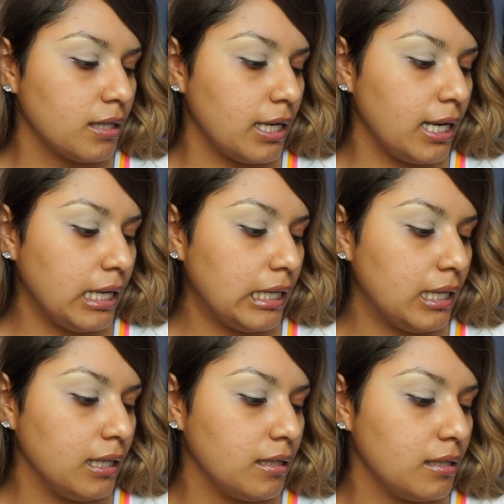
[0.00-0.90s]

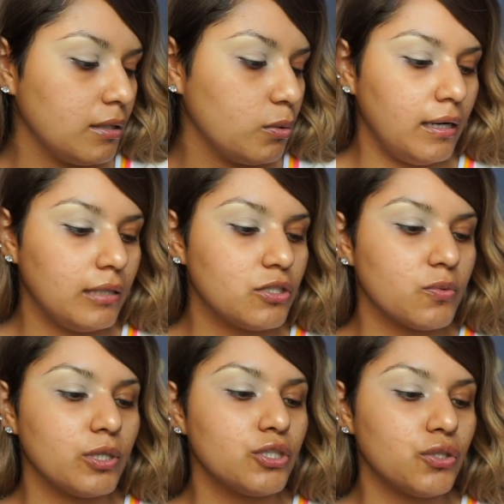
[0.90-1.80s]
Keen. I just
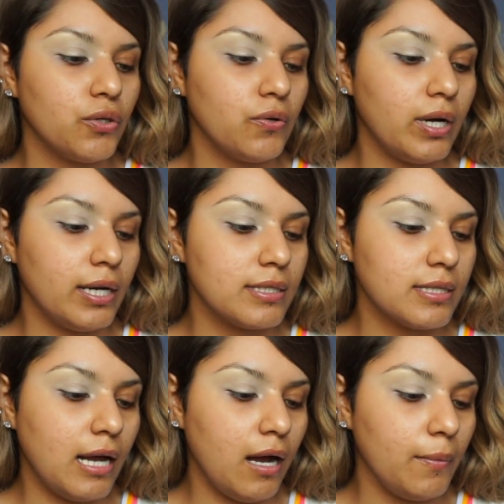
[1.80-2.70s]
want to show you guys
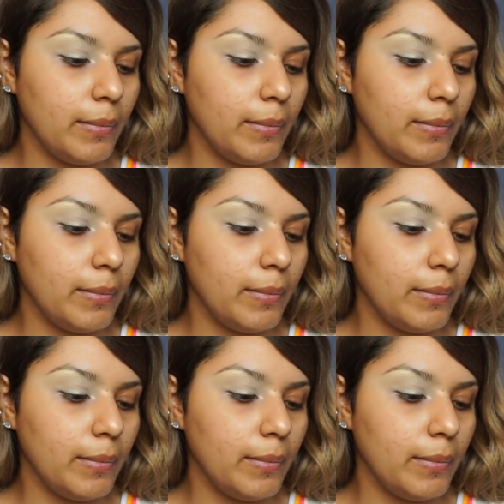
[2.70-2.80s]
how